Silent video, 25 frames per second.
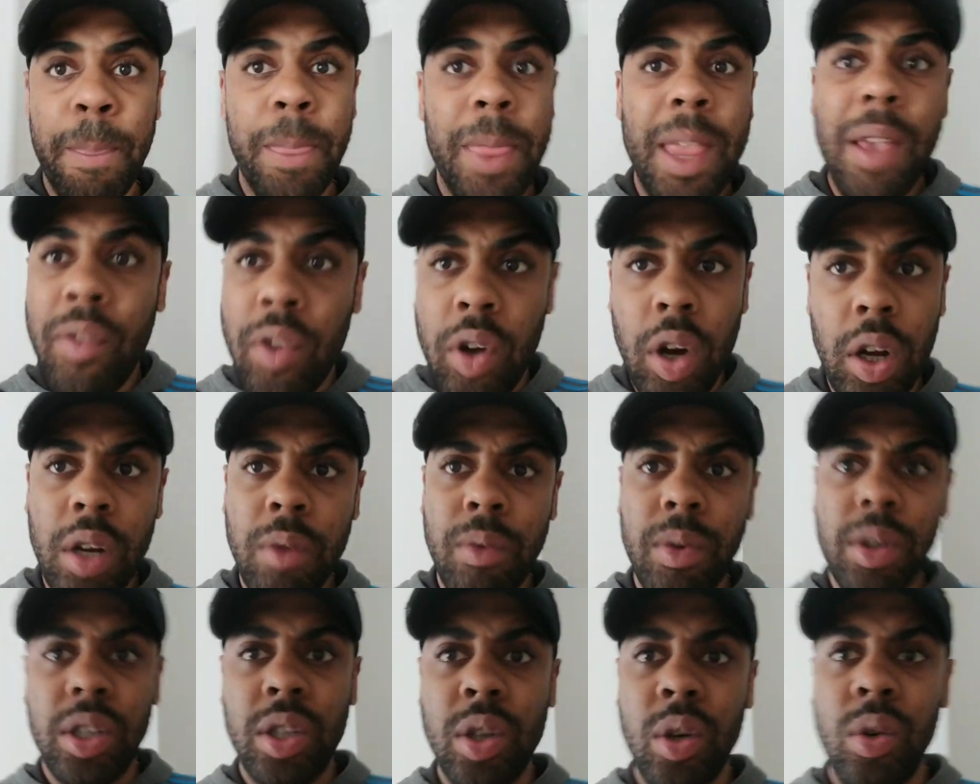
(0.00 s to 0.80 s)
They've got
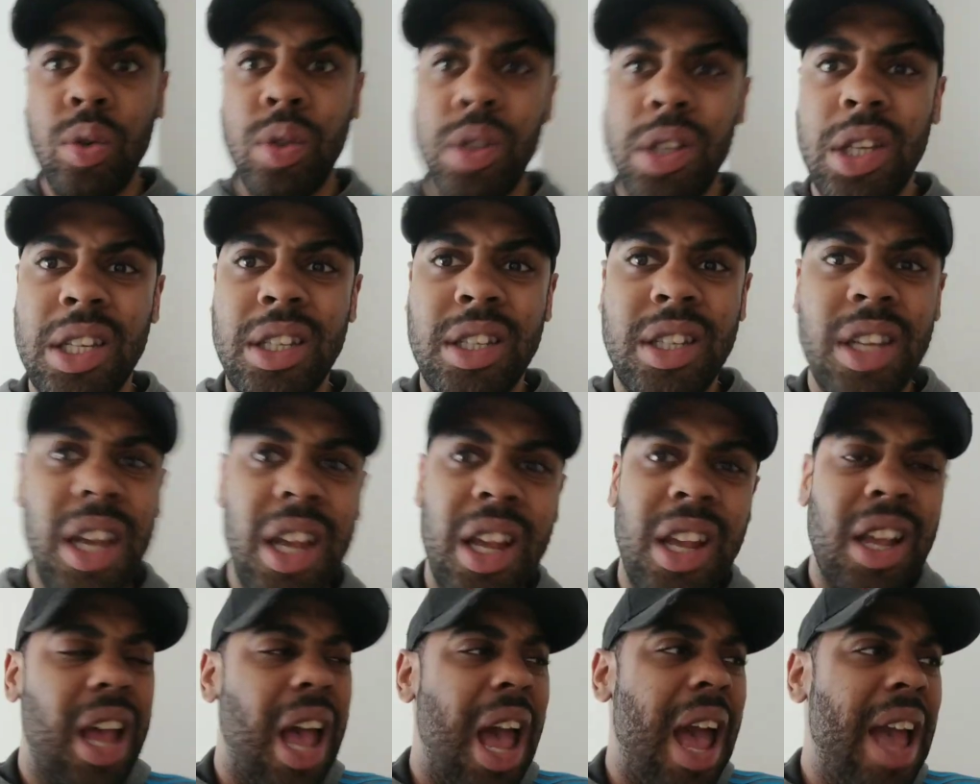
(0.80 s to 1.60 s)
the resources
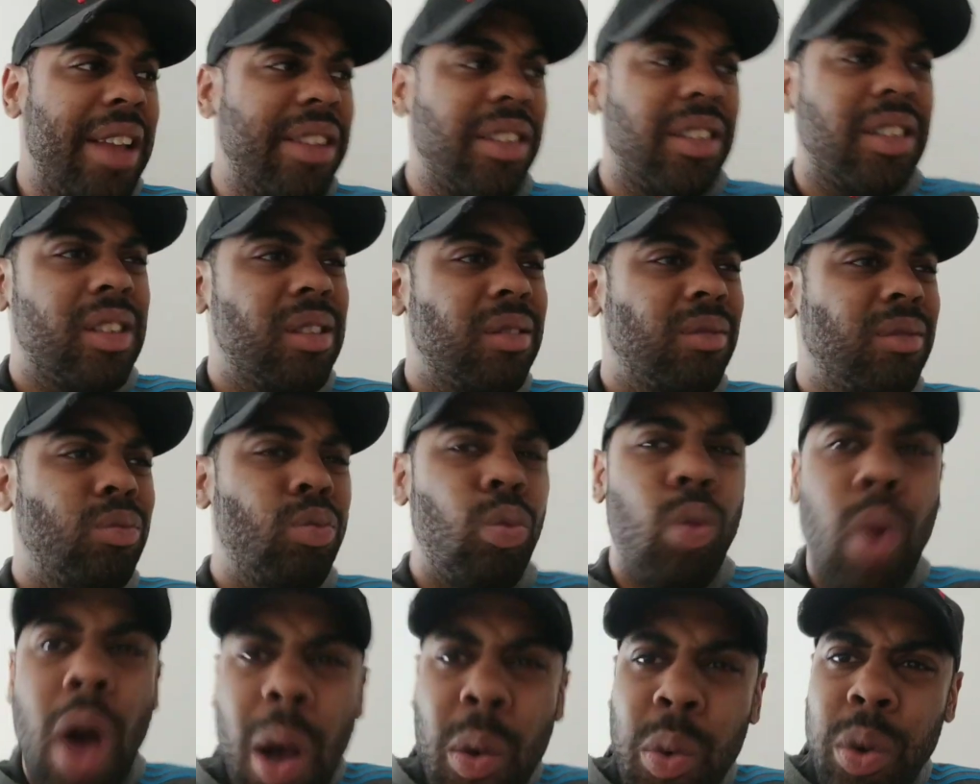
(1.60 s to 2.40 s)
and
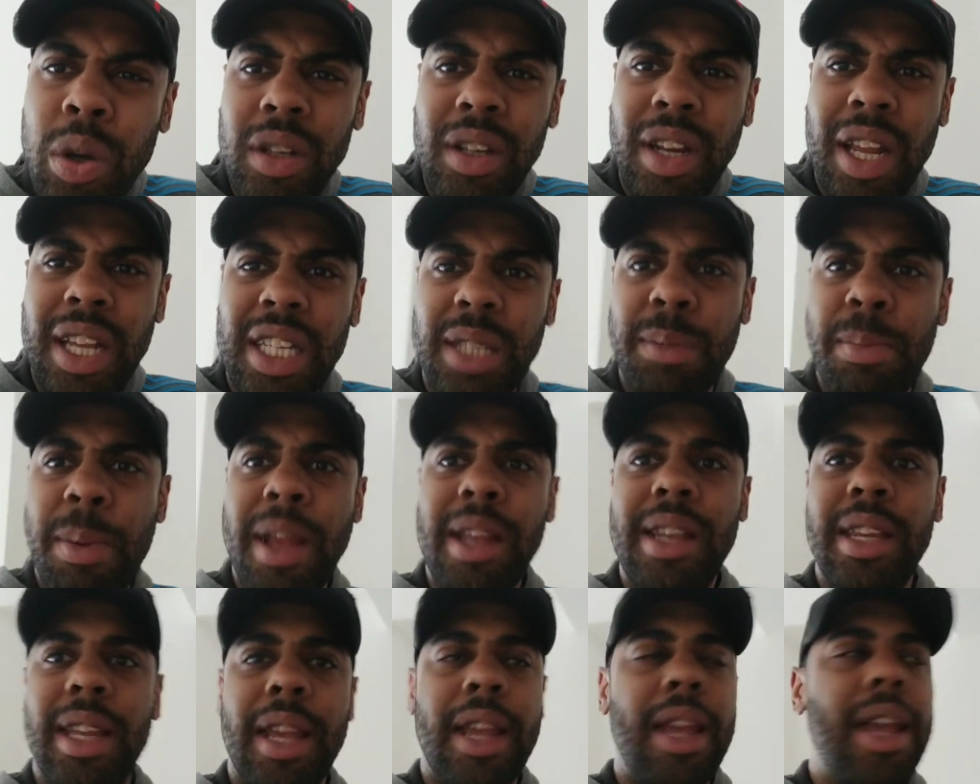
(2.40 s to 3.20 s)
why wouldn't they
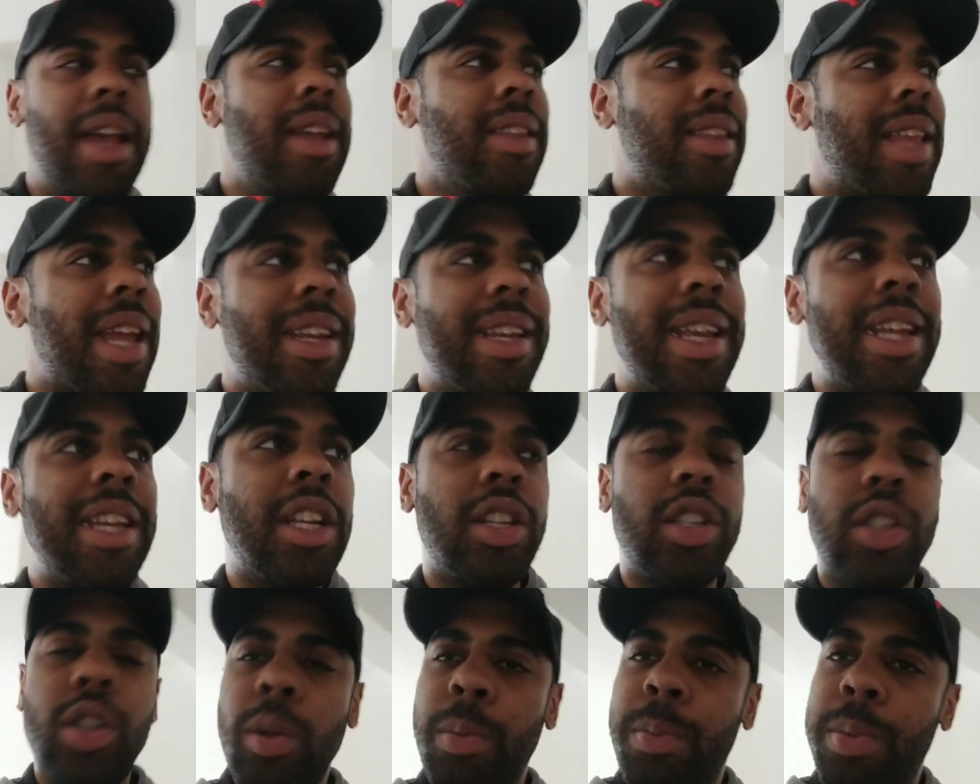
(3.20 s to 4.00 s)
spend it? They need
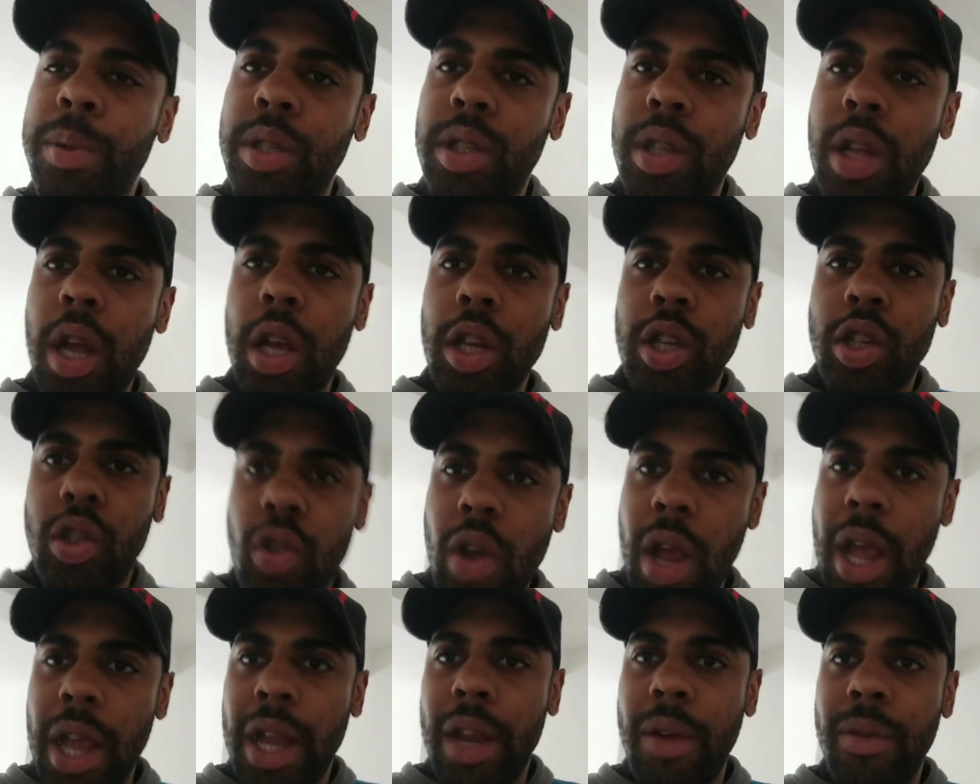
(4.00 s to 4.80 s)
a superstar
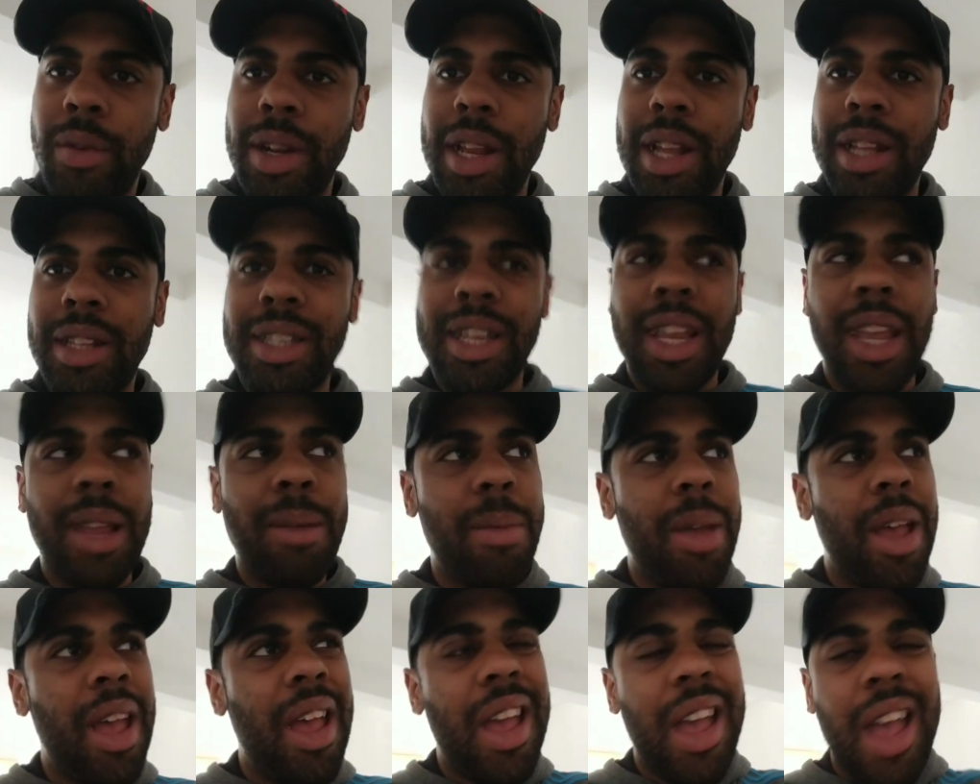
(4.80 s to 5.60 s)
striker in their
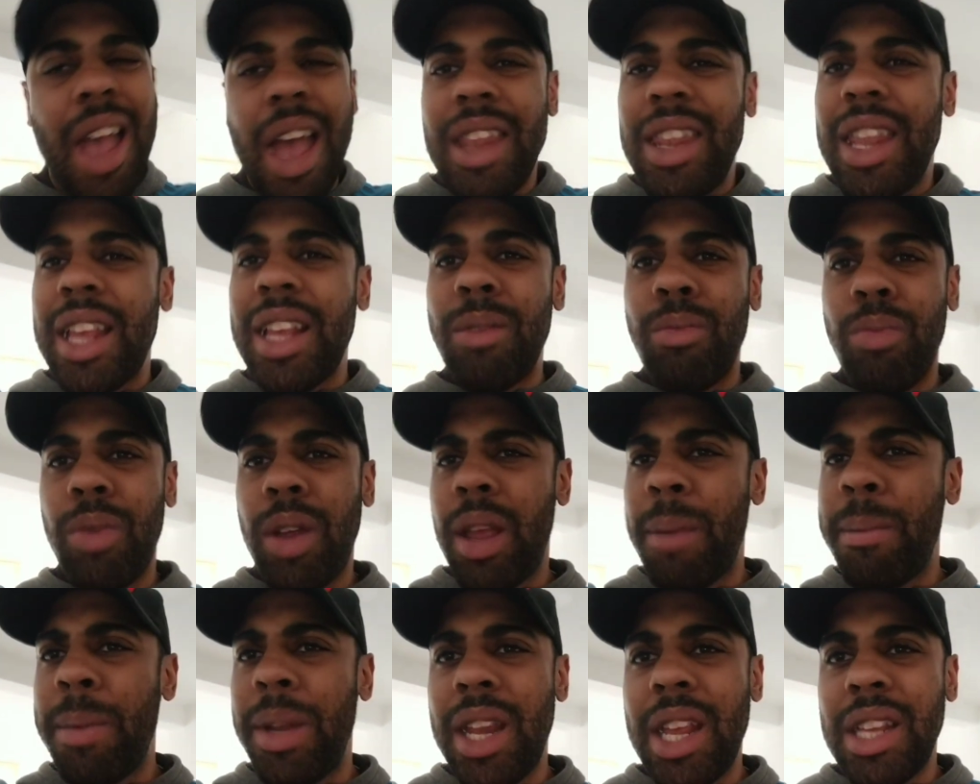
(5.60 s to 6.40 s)
team and that
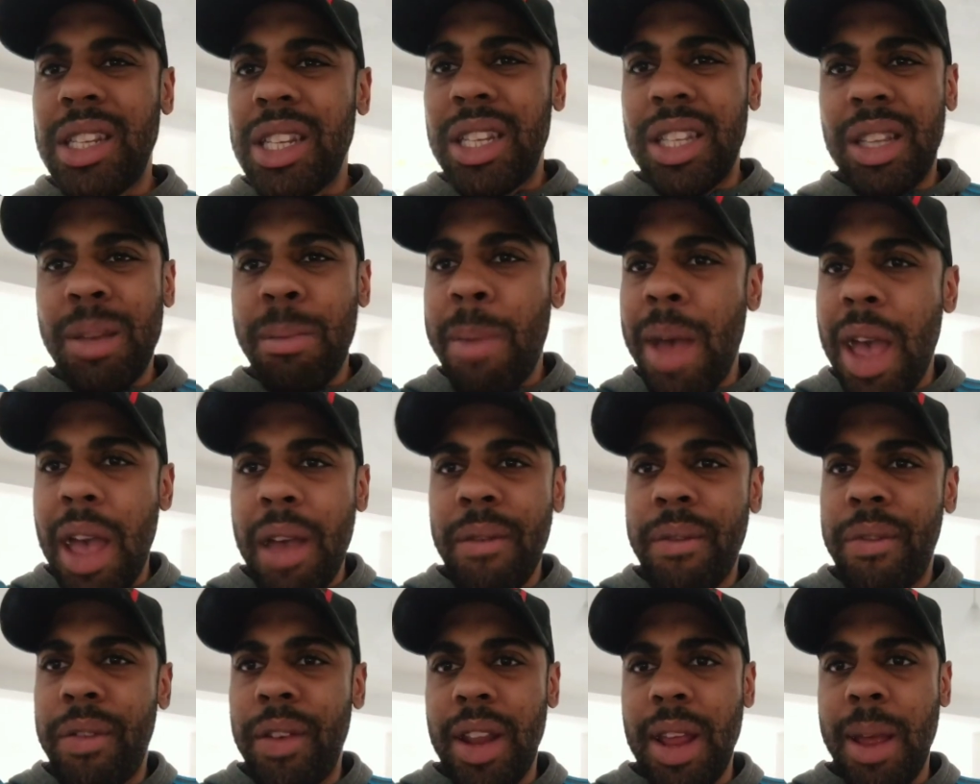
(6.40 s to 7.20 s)
Jiménez is the
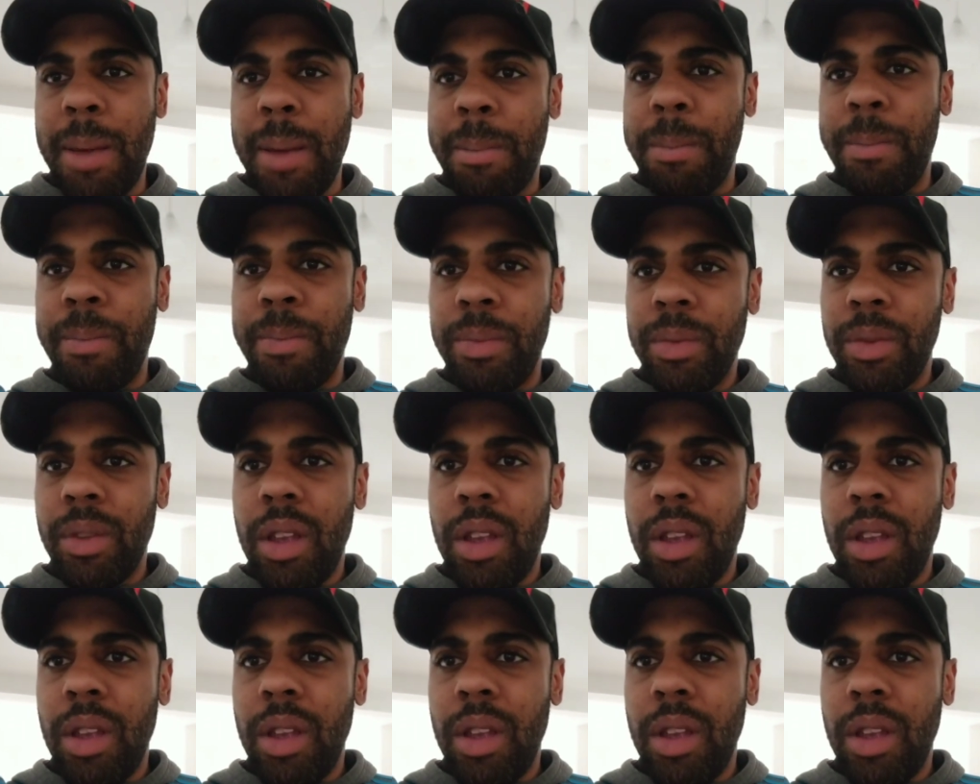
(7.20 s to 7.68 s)
man for them.